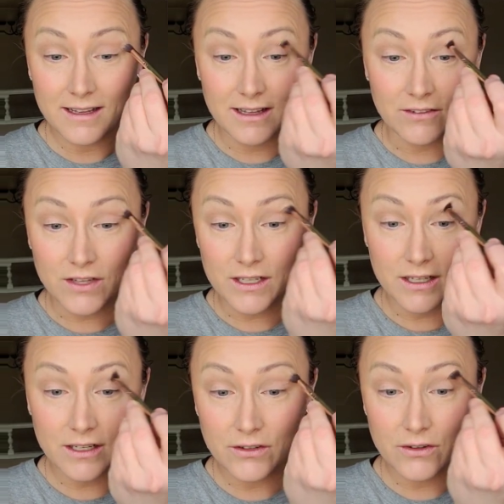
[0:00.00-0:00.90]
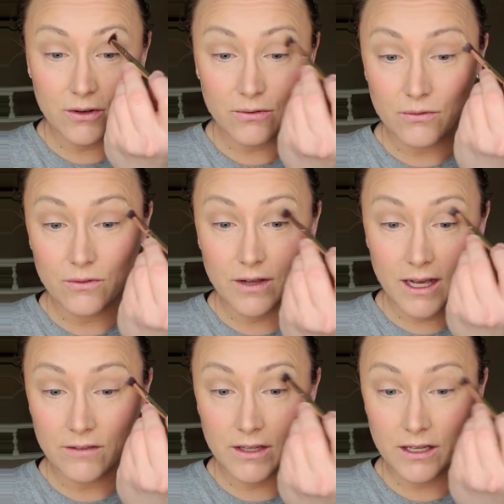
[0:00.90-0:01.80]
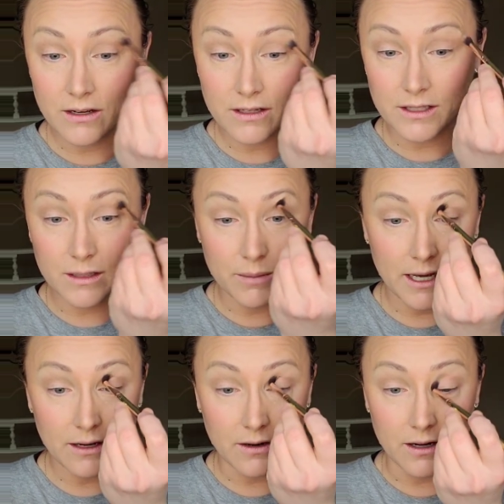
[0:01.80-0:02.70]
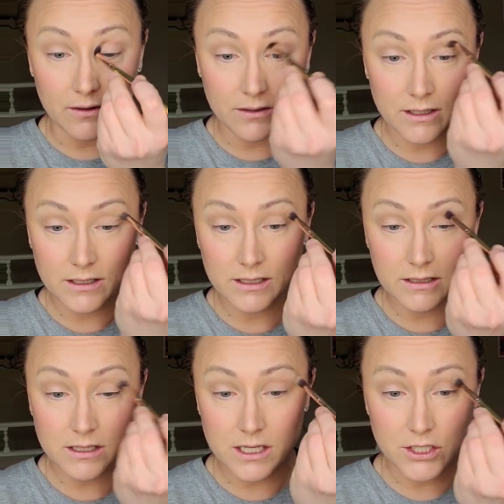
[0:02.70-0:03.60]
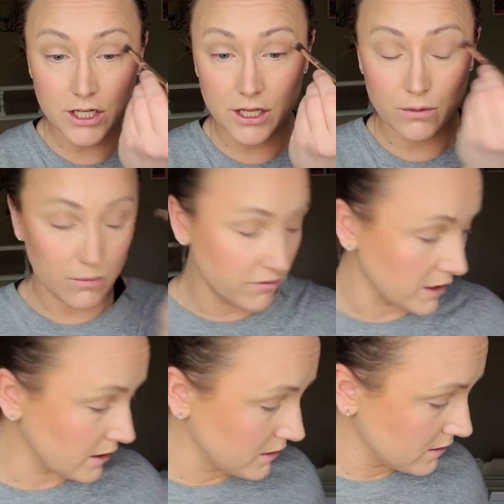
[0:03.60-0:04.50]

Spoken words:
I've continued having it on in the background. It's such a cute movie.